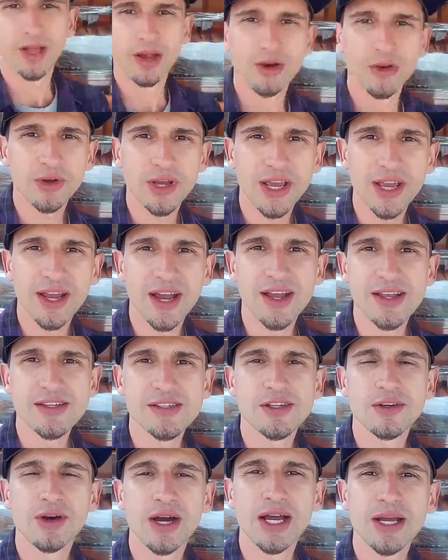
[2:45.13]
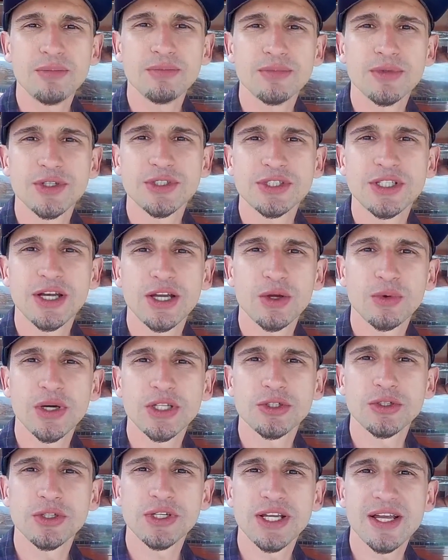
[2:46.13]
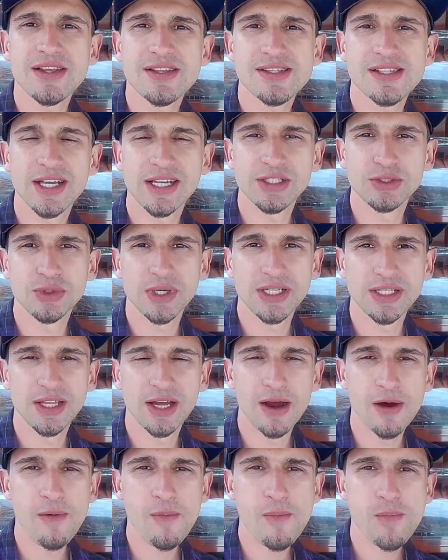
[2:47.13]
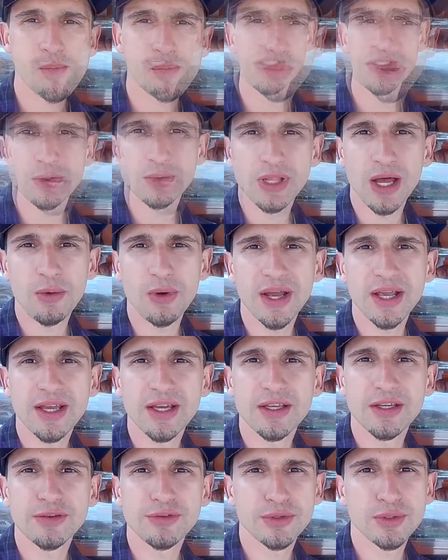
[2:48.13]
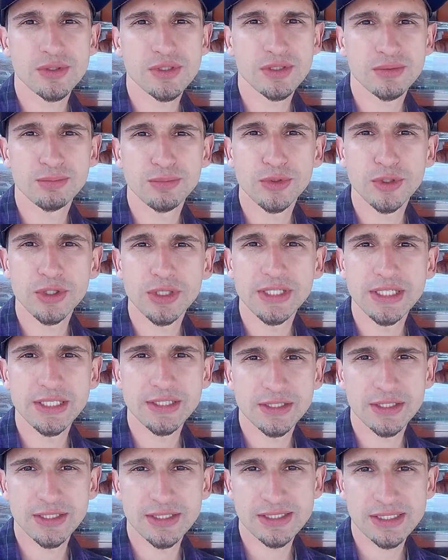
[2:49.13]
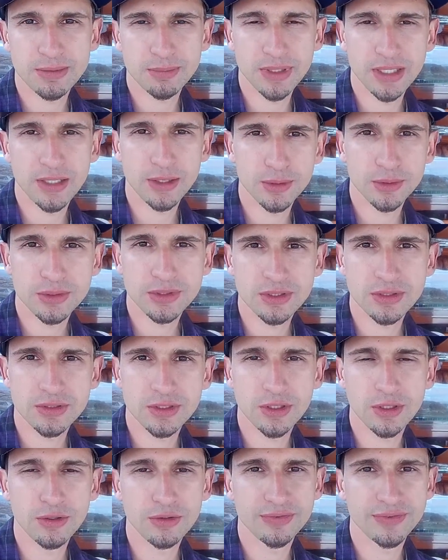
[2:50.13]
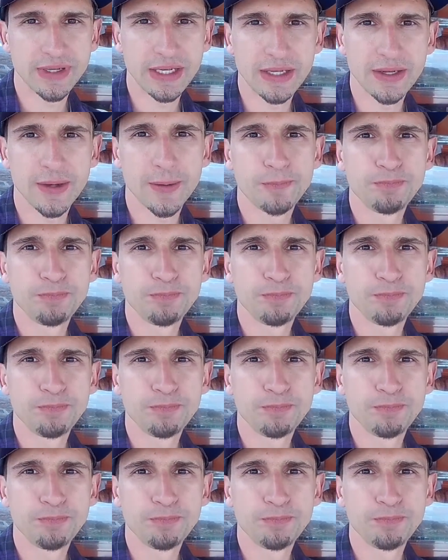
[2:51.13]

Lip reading: Okay guys, so I'm on the Ecuadorian side right now. So now I can give you some more details about the whole thing.